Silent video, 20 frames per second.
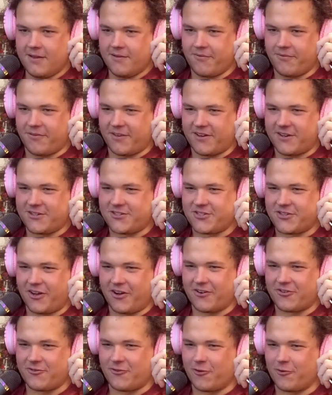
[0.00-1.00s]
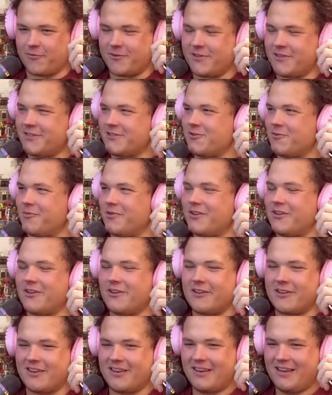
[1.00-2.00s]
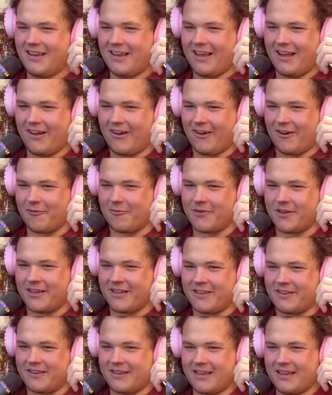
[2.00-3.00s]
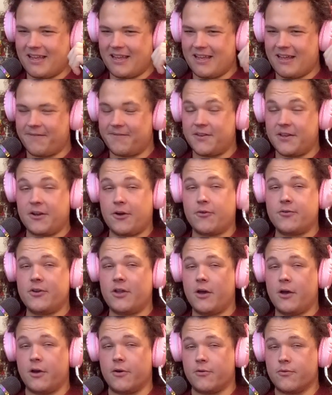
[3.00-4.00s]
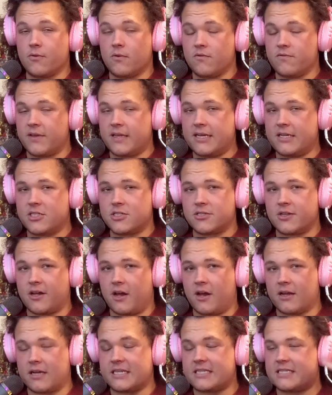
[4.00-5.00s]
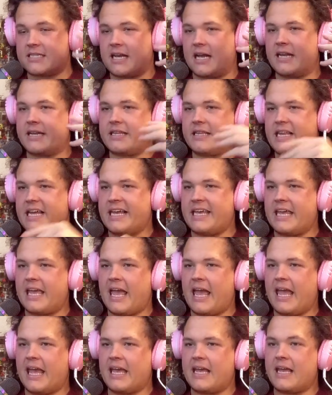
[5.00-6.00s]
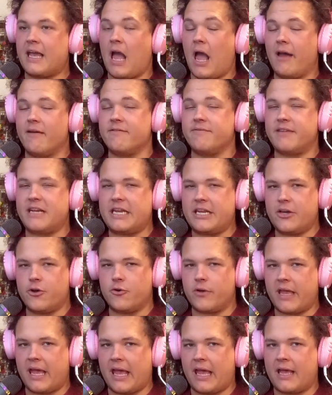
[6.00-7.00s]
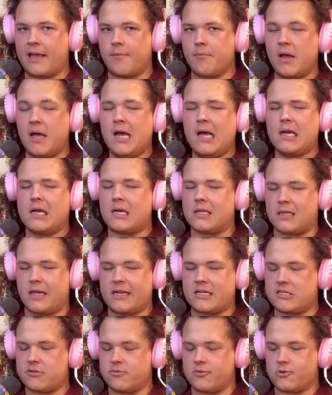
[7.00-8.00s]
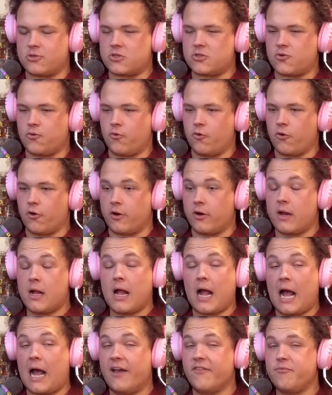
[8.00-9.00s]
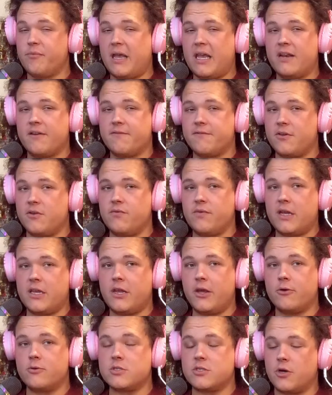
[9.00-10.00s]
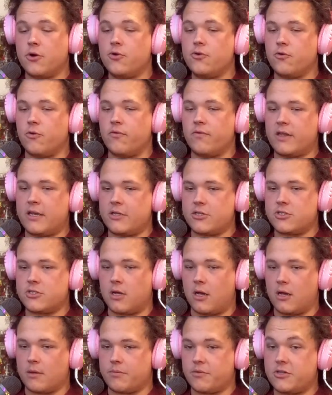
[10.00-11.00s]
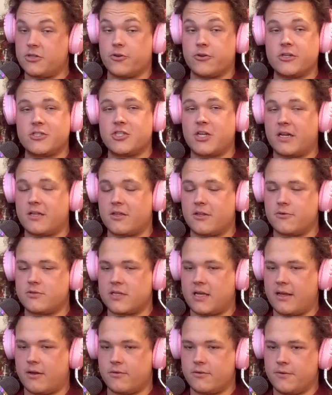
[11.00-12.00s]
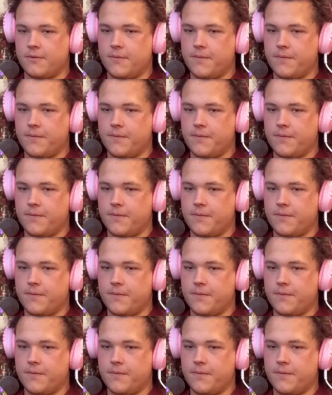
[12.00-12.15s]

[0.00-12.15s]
Vintage Stock Norman, this will be good. Oh man. If you don't know, Vintage Stock is kind of like a video game collectible store. I've made a few videos going to a Vintage Stock. Be sure to check those out.